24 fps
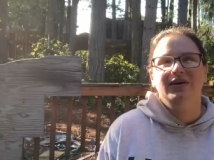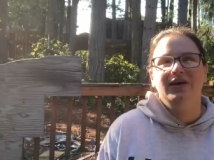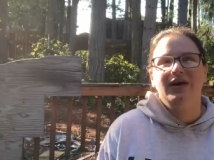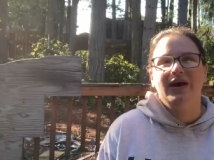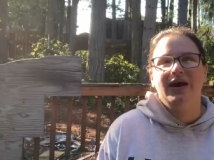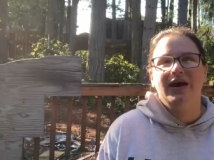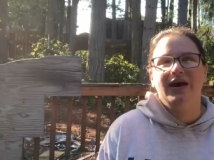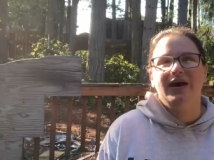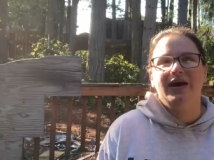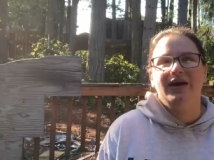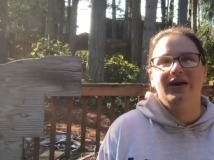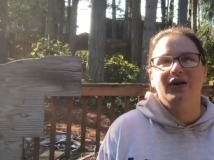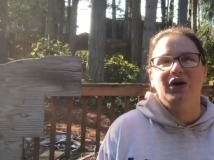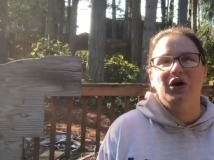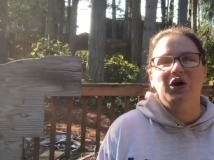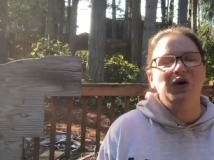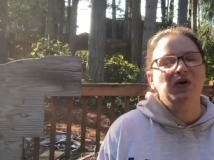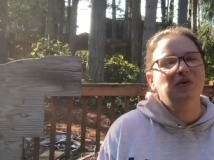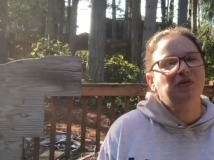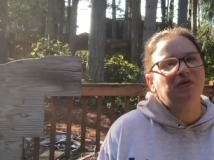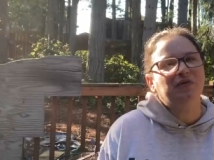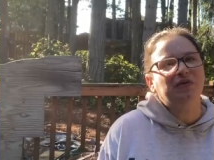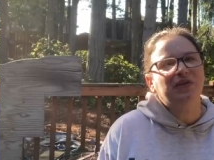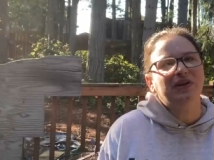And
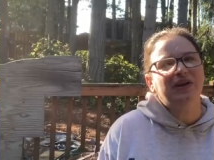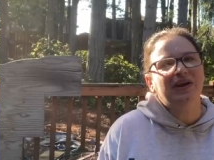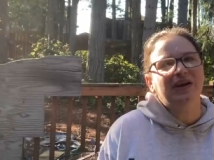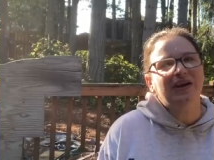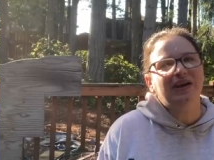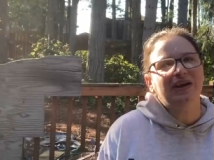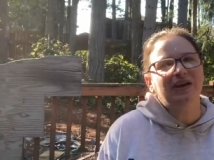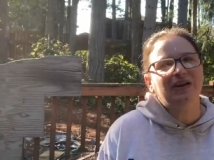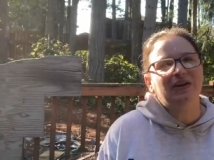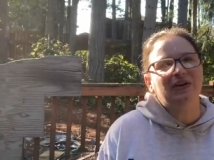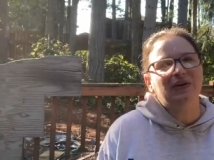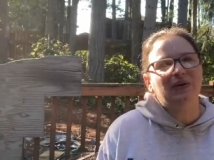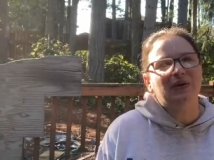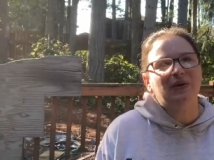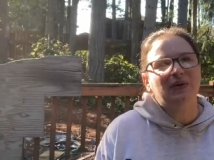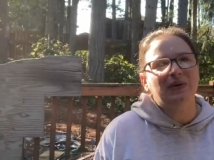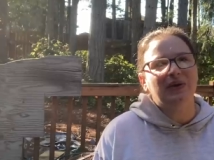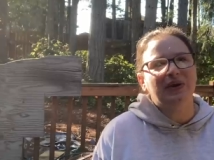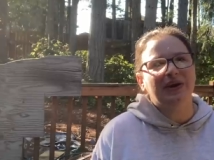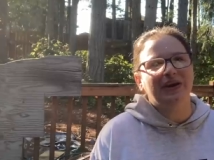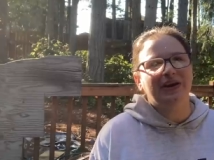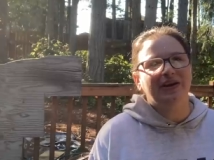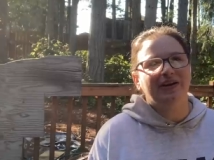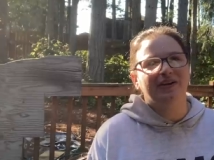hopefully you don't
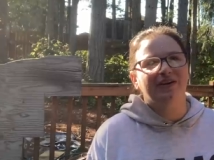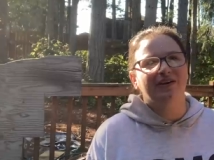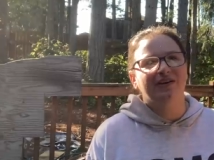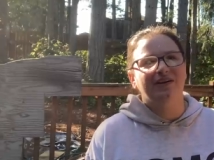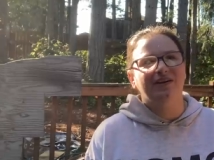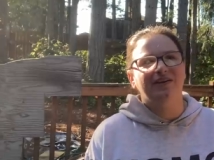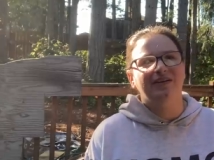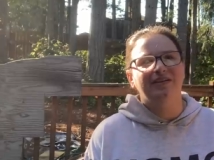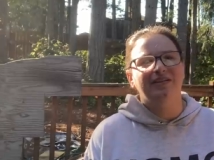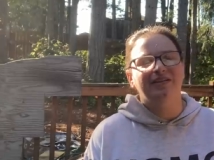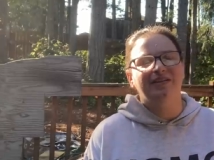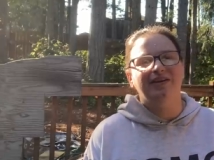hear